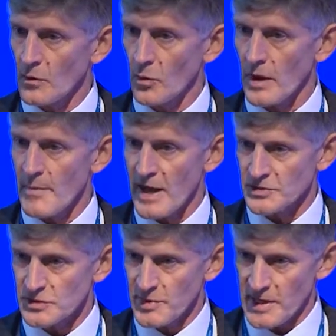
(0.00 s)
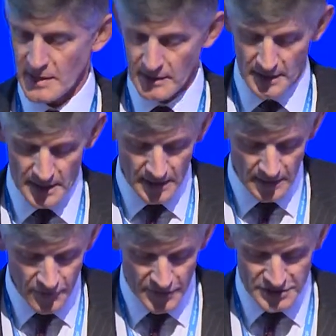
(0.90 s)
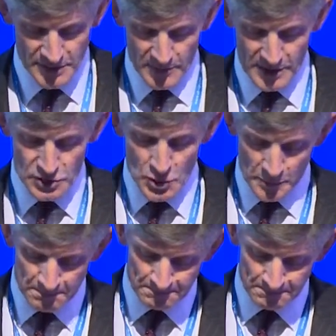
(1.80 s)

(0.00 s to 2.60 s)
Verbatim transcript: all come out as being uh, very similar too.